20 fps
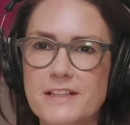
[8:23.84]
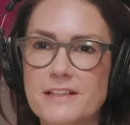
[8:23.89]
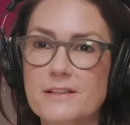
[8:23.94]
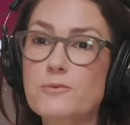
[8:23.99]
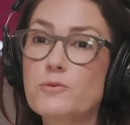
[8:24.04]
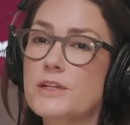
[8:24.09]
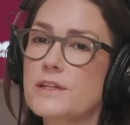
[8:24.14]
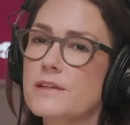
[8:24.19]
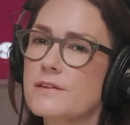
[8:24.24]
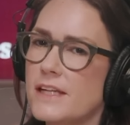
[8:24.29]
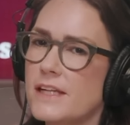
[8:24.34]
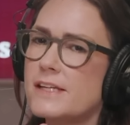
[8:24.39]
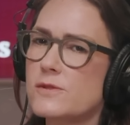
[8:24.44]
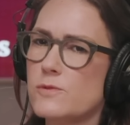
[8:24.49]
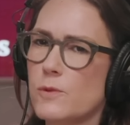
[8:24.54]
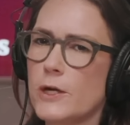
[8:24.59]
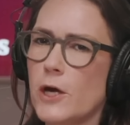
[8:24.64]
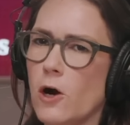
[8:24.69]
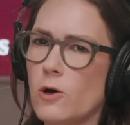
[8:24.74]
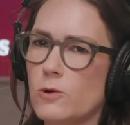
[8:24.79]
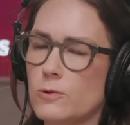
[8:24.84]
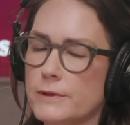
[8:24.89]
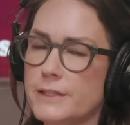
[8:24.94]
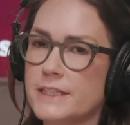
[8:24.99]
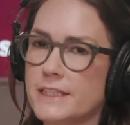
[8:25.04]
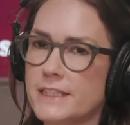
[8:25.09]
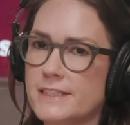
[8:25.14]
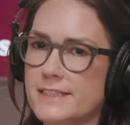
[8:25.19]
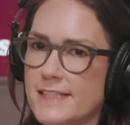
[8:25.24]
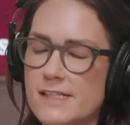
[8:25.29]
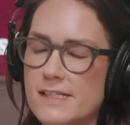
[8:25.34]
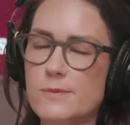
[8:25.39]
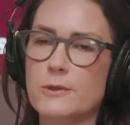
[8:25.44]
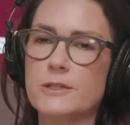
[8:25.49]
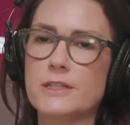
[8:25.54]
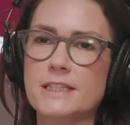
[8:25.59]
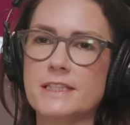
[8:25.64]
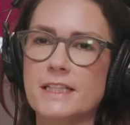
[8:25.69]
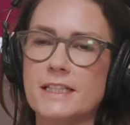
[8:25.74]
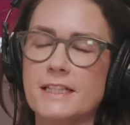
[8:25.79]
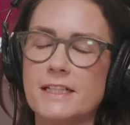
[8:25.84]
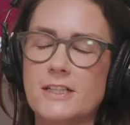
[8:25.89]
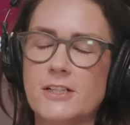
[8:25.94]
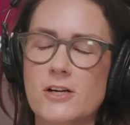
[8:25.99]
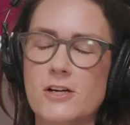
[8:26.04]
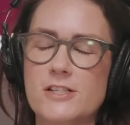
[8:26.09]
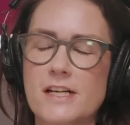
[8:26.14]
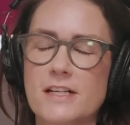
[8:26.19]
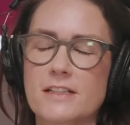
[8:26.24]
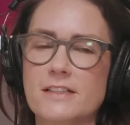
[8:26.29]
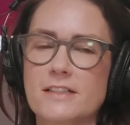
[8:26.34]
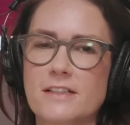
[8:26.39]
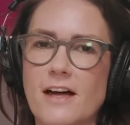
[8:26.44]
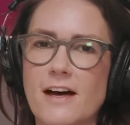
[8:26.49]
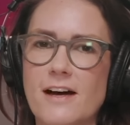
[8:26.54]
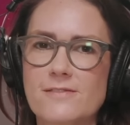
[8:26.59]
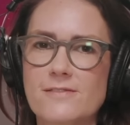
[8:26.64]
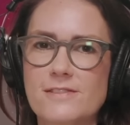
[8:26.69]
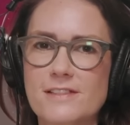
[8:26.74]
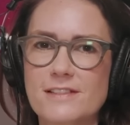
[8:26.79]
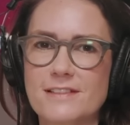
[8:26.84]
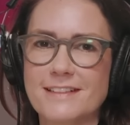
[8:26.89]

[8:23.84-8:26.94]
like with things we all really desperately need in our daily lives.